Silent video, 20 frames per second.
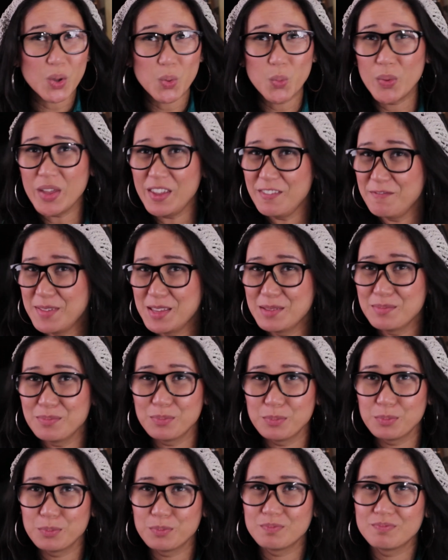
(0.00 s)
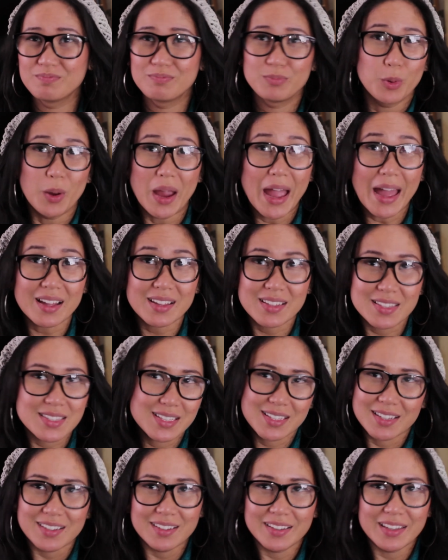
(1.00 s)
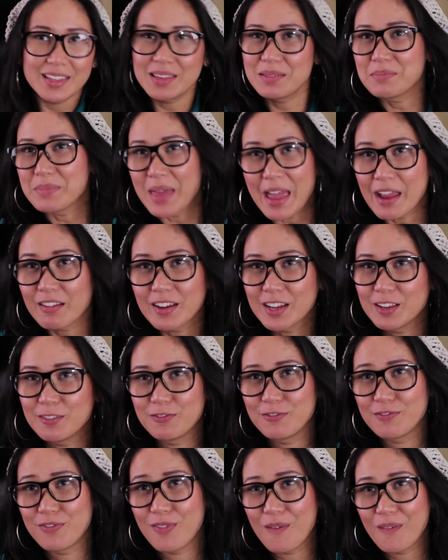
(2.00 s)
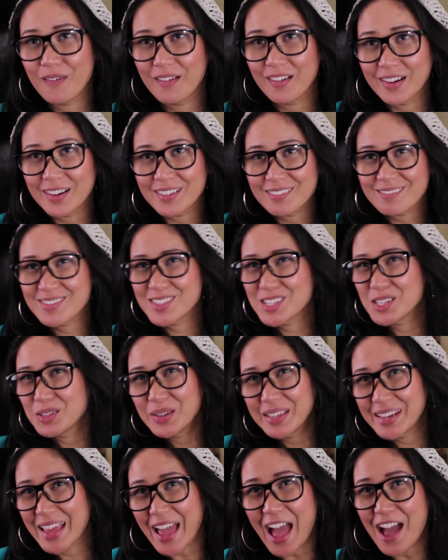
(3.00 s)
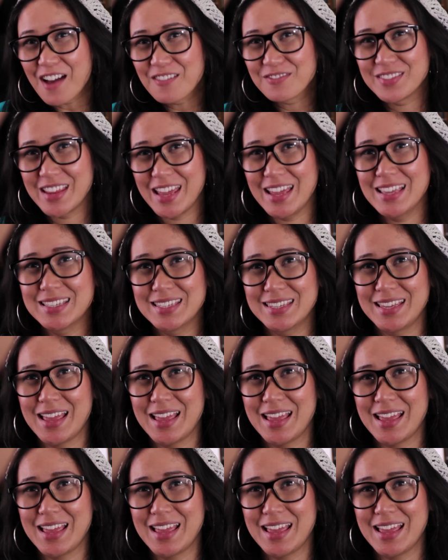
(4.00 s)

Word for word: we've been practically married for 2.5 days